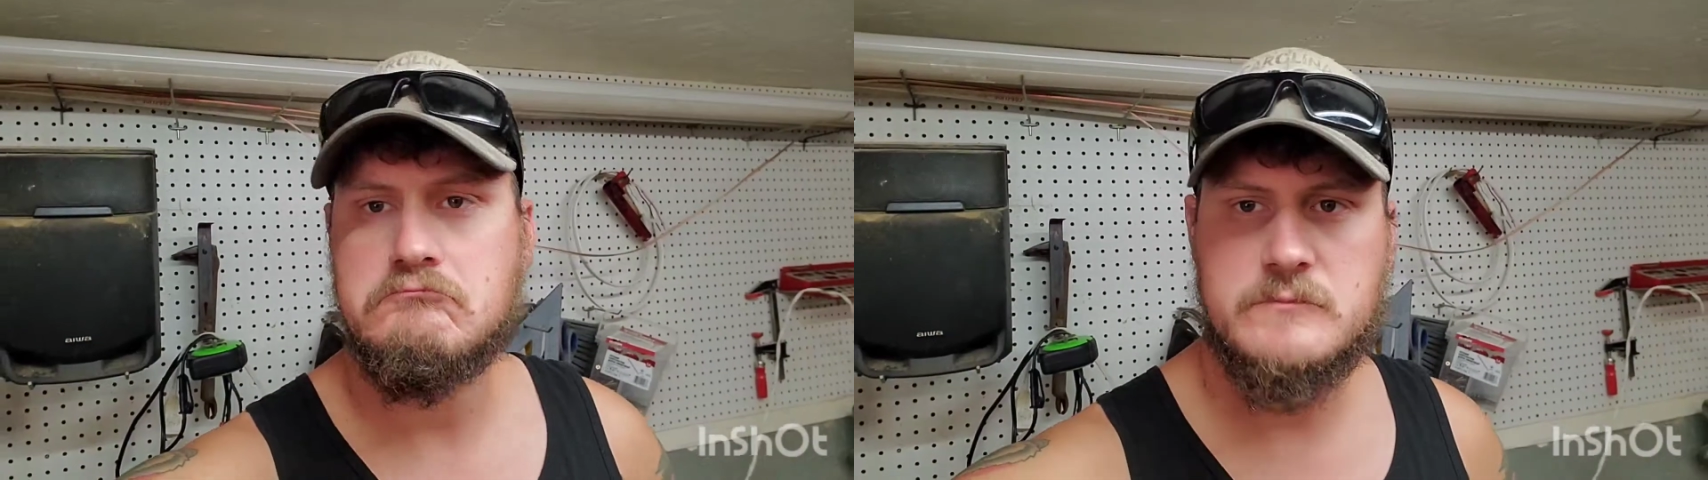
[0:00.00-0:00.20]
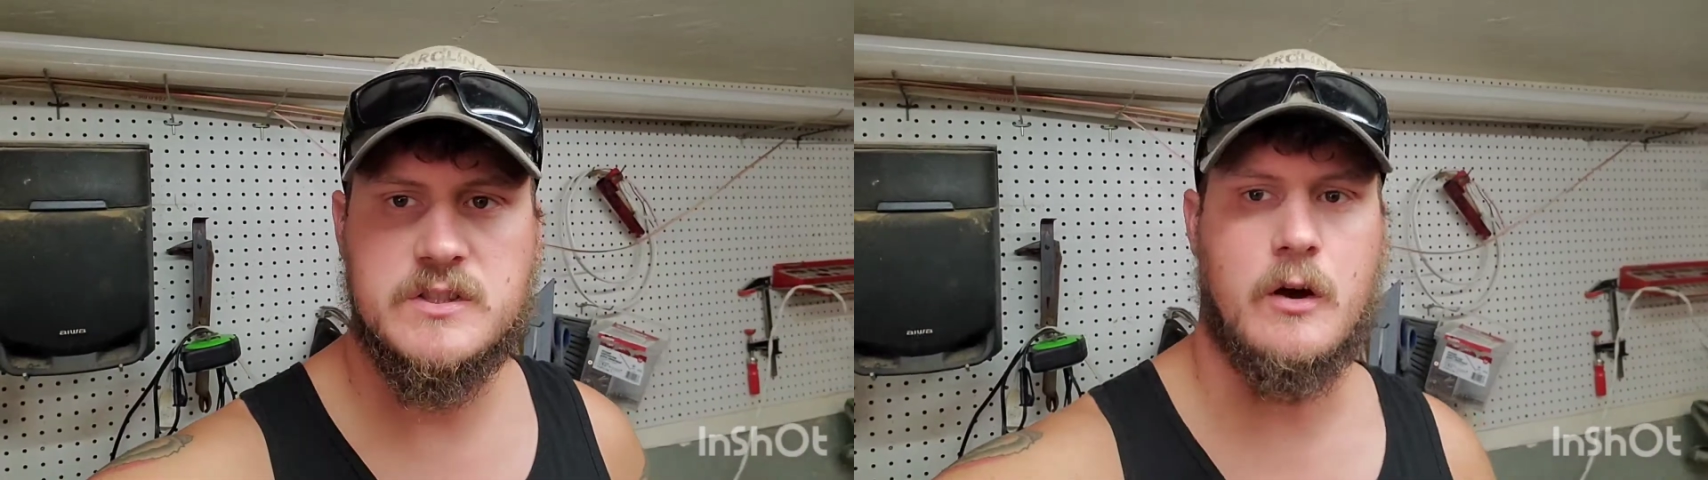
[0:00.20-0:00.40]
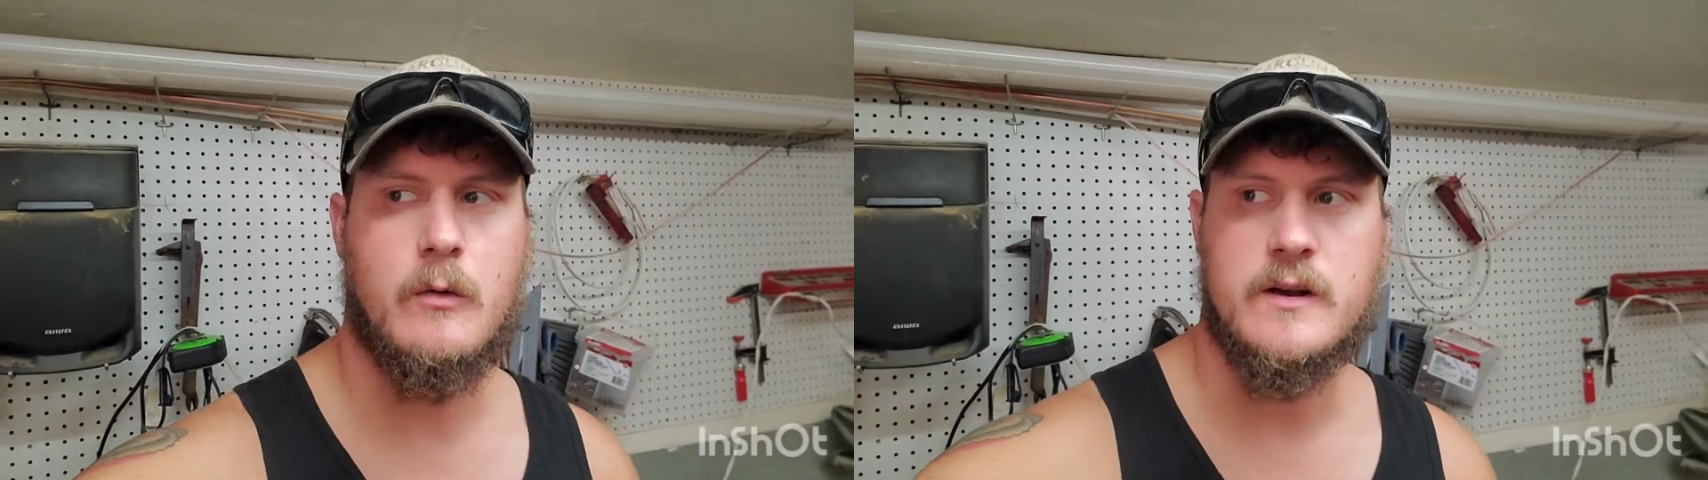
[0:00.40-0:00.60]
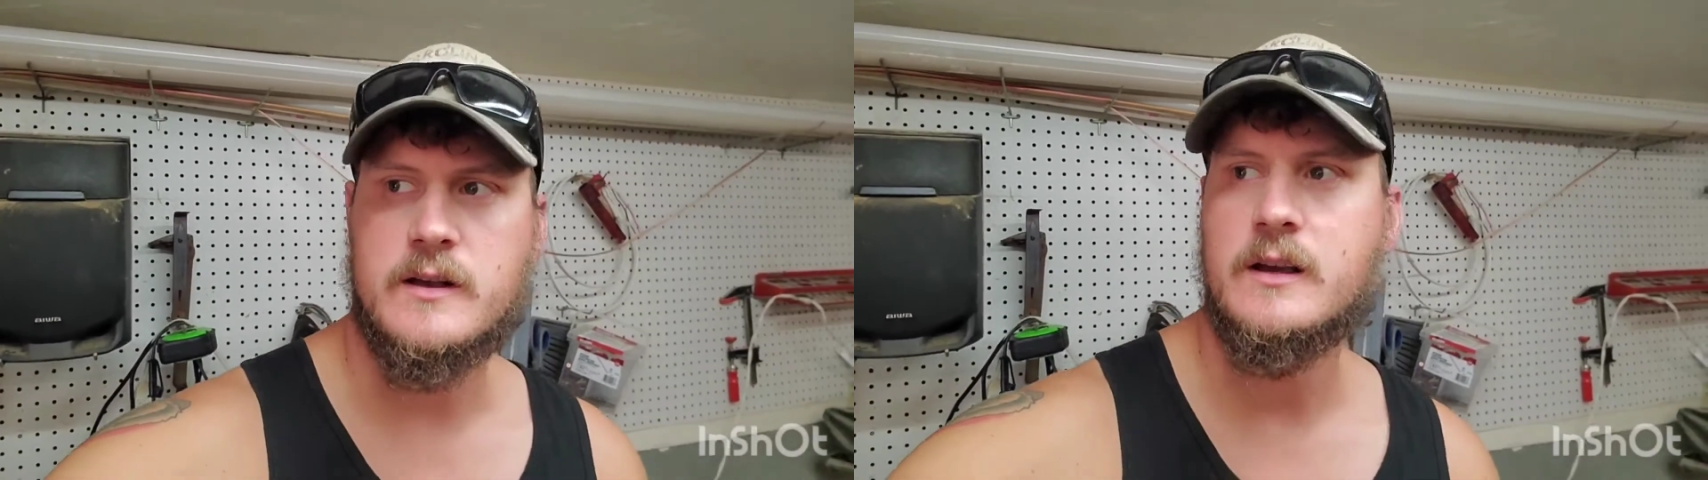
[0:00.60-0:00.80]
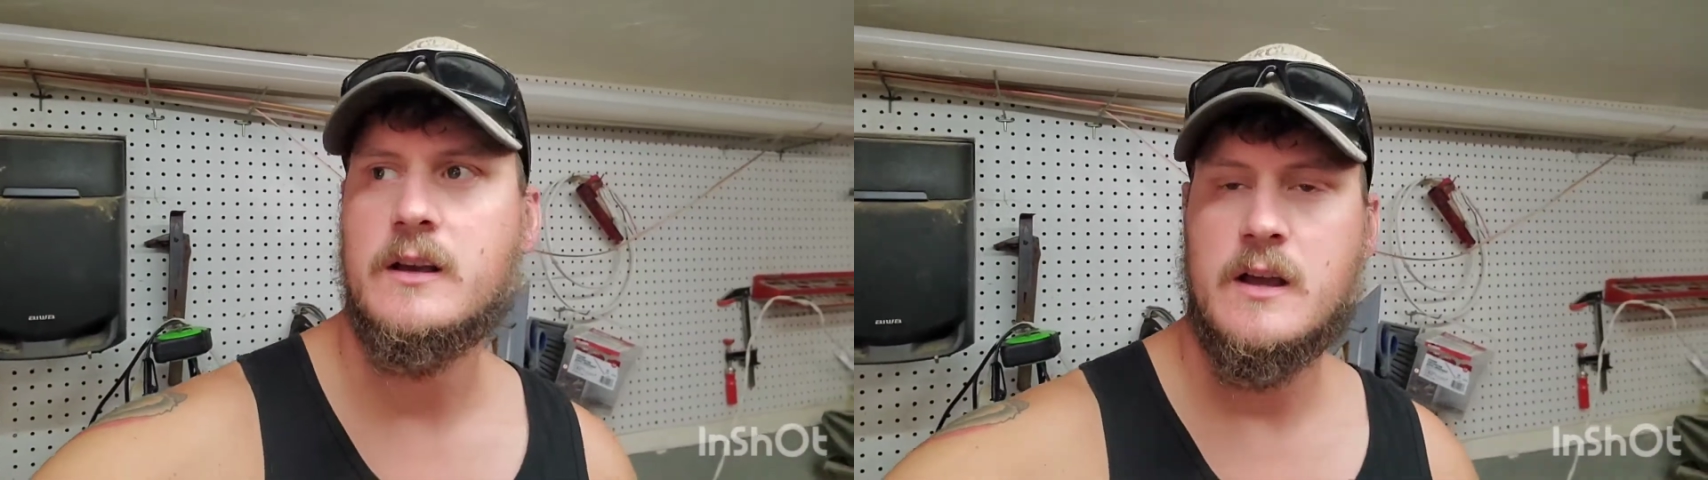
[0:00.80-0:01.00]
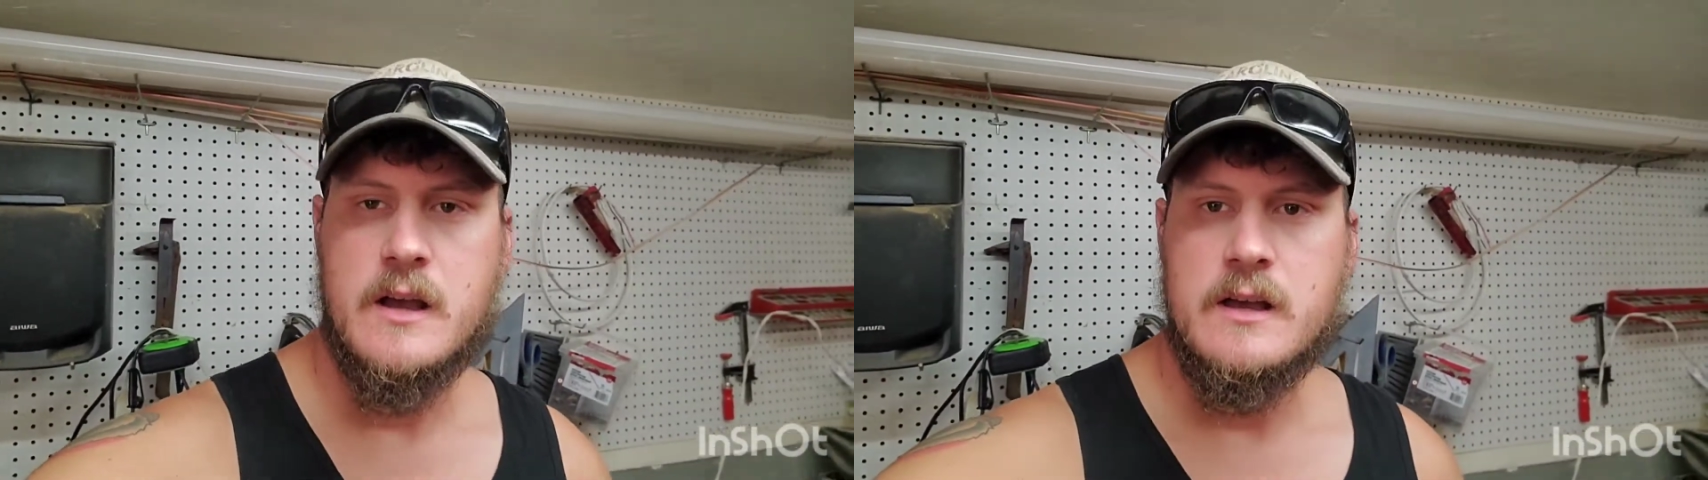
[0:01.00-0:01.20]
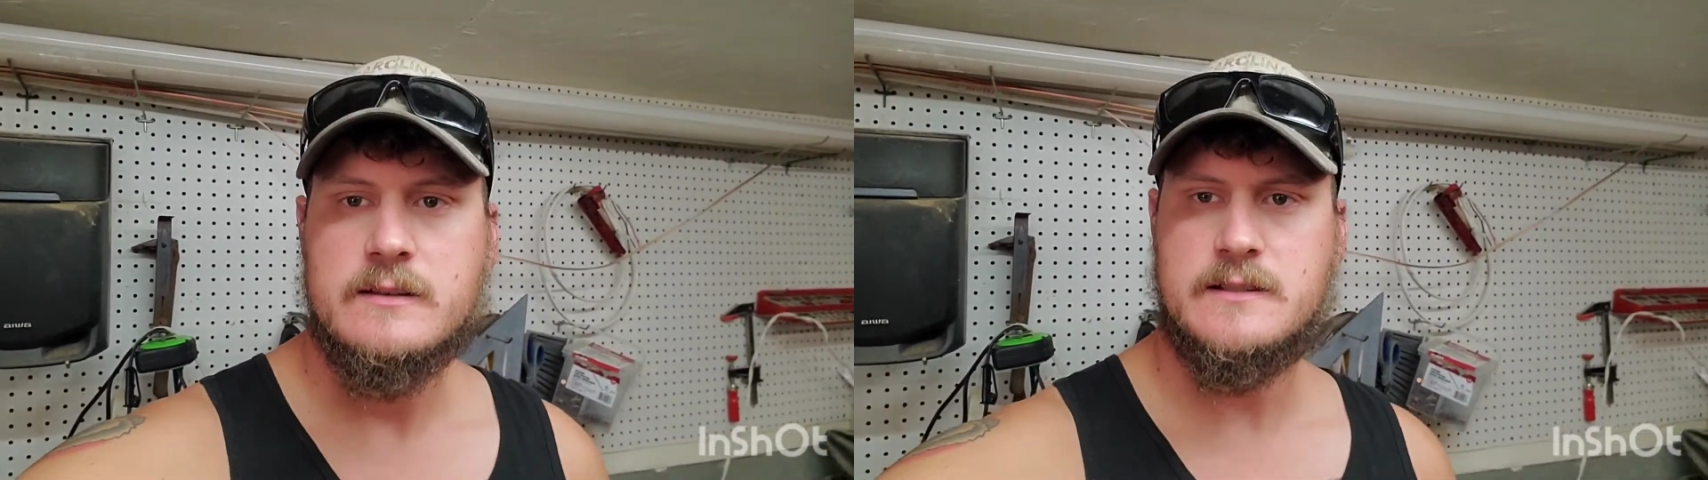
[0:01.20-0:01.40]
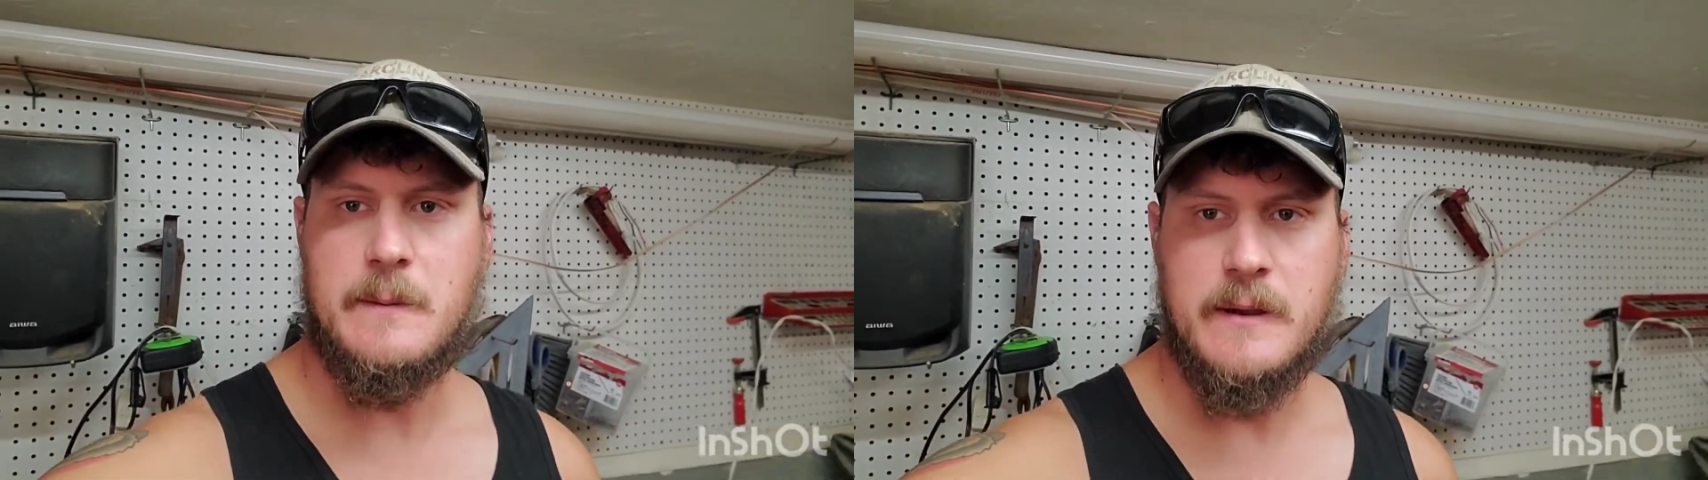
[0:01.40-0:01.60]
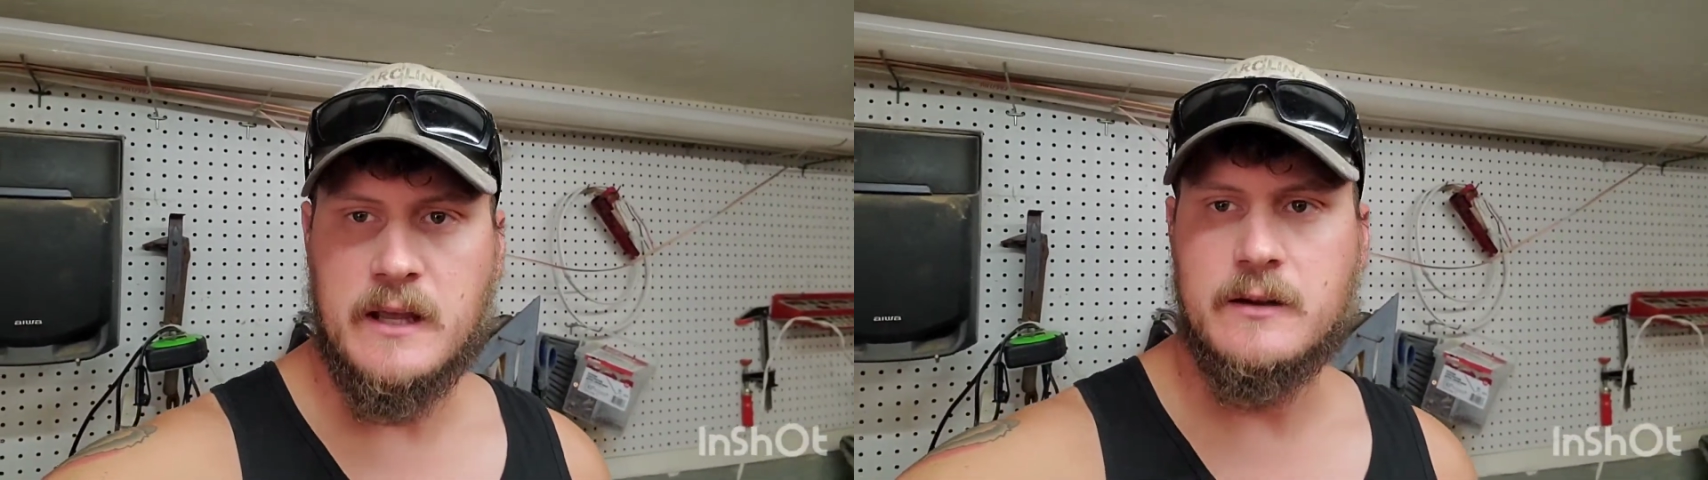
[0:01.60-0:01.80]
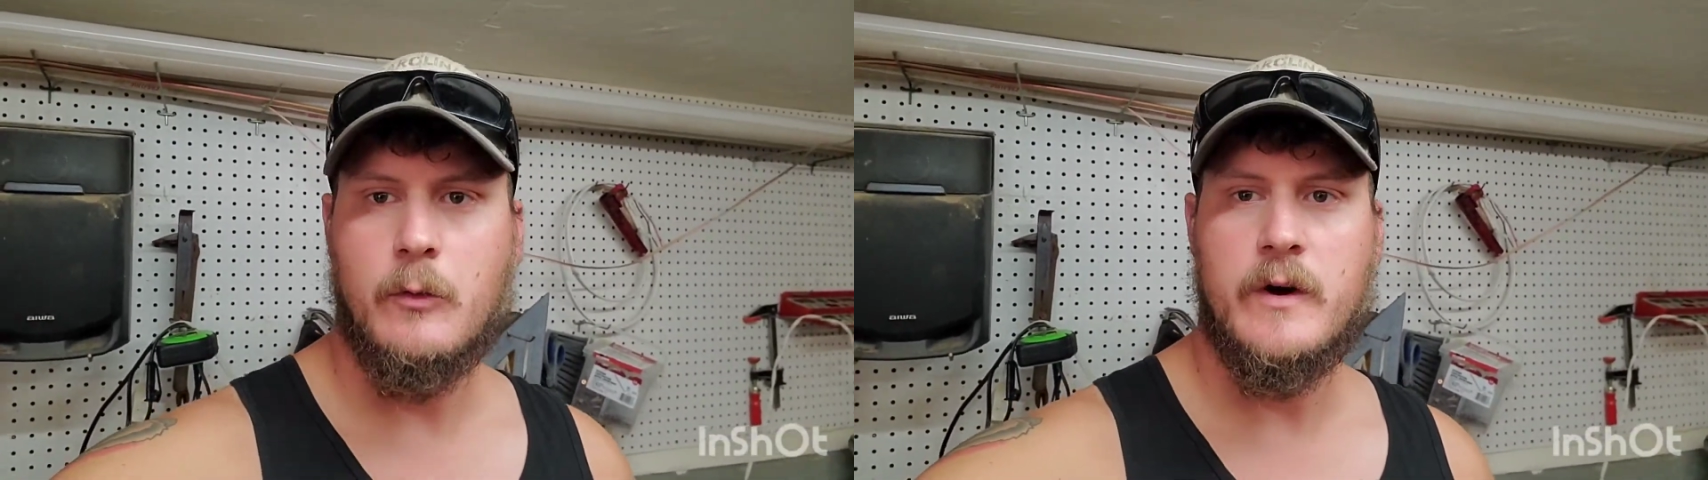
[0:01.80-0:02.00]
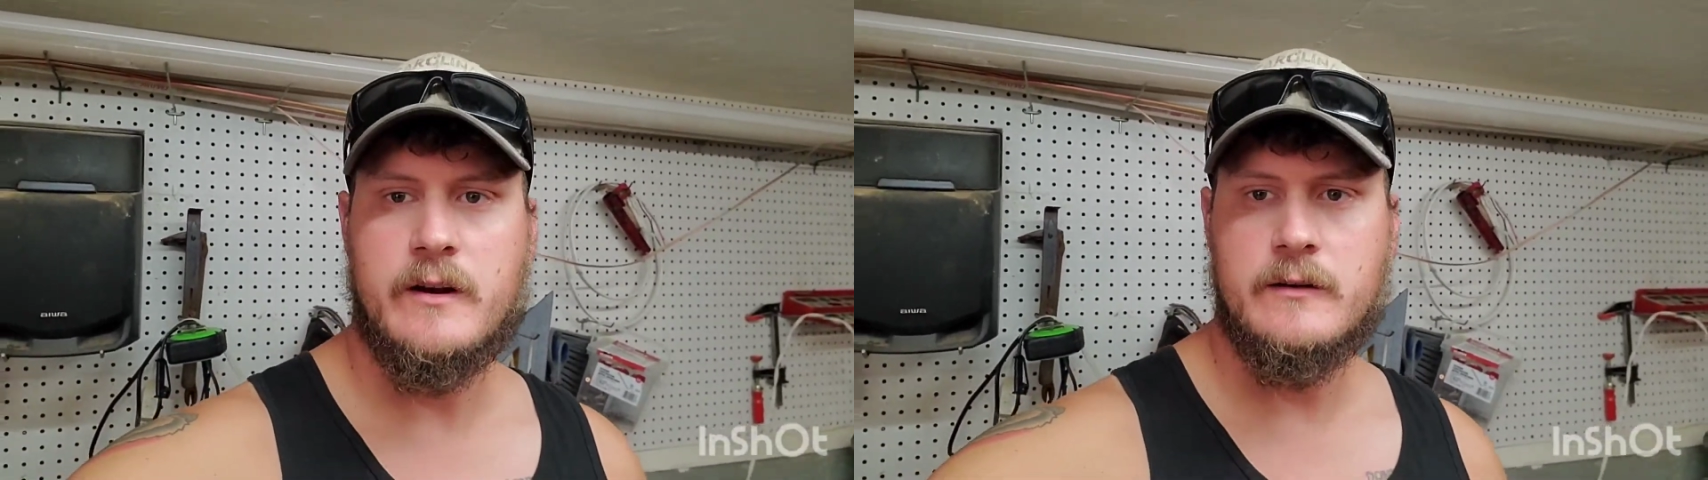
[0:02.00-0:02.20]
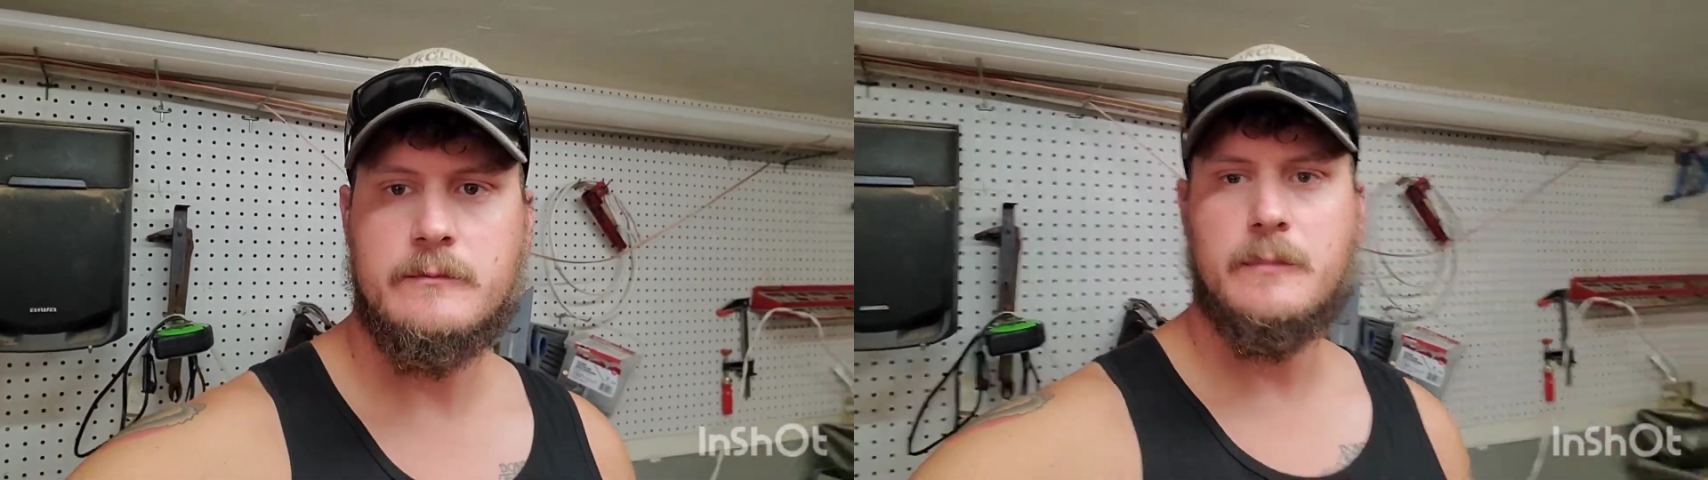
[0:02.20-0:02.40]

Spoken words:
So we're stepping into winter,